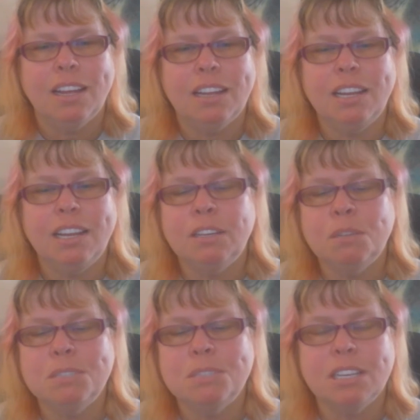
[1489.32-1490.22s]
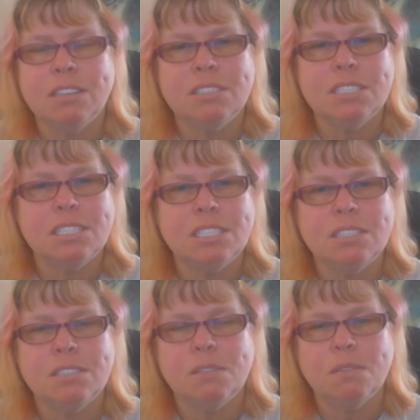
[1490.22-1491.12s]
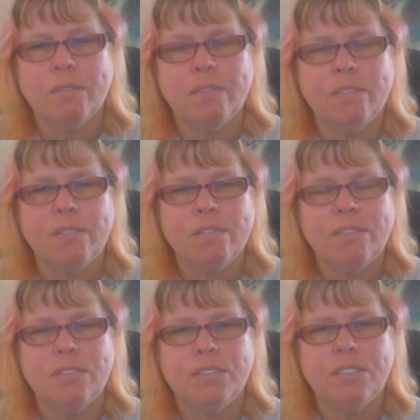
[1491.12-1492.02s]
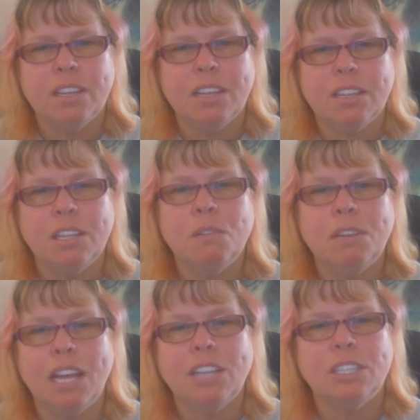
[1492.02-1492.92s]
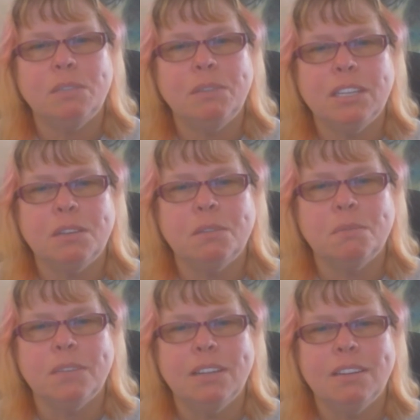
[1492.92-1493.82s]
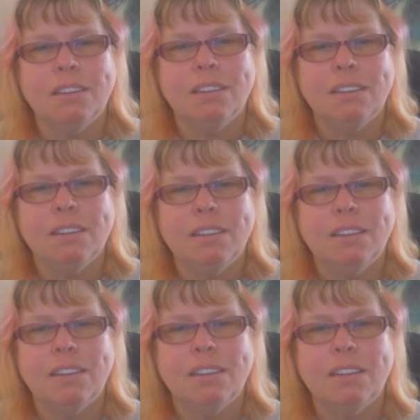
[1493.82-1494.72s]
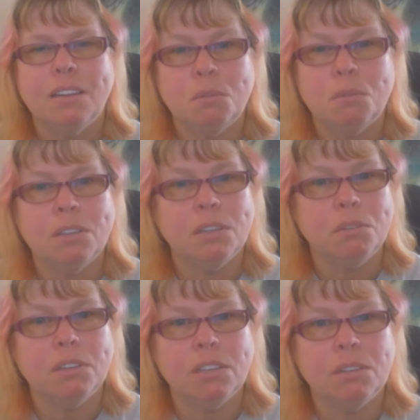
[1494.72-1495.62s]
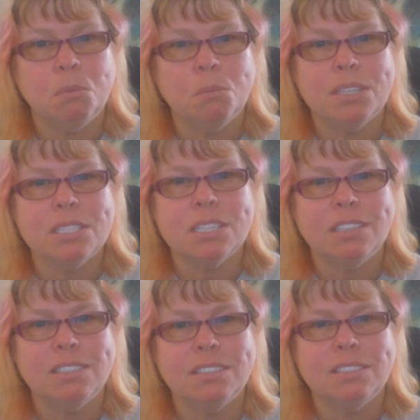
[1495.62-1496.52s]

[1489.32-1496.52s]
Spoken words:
And I can almost guarantee you, you would actually become a really, really good present.